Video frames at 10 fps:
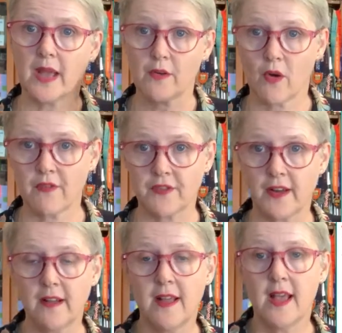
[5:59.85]
an
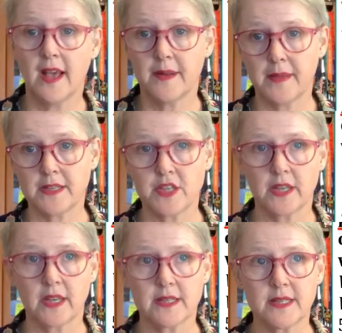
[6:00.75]
offer and a
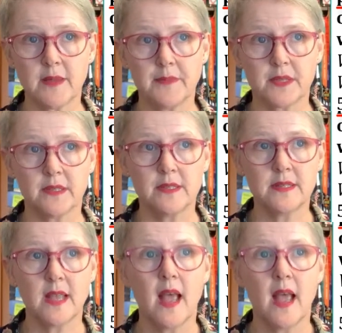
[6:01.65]
matching acceptance,